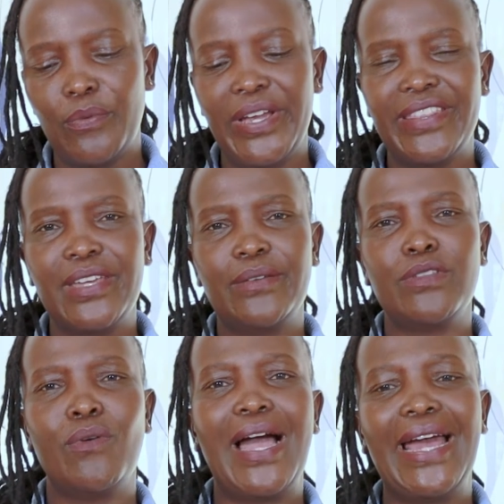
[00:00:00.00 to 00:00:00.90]
where they
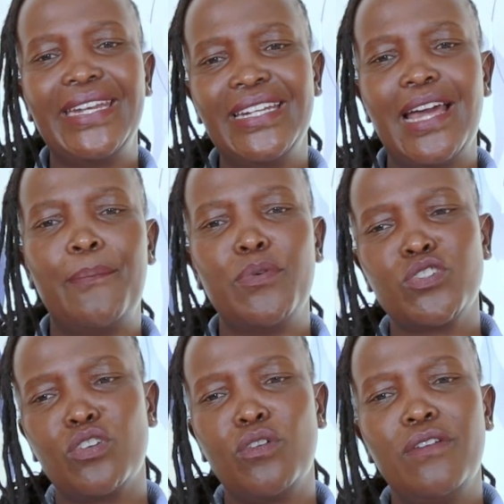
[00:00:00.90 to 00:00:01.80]
were added a
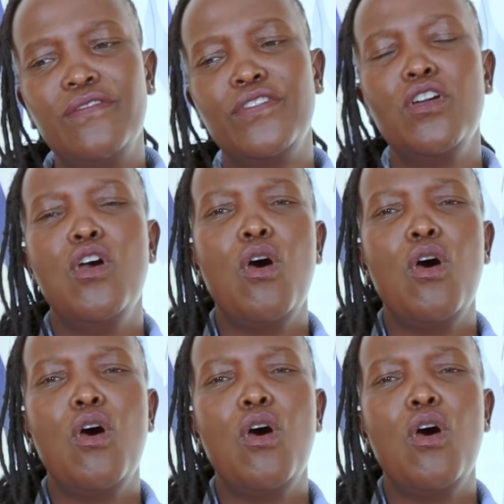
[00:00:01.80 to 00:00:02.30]
portion of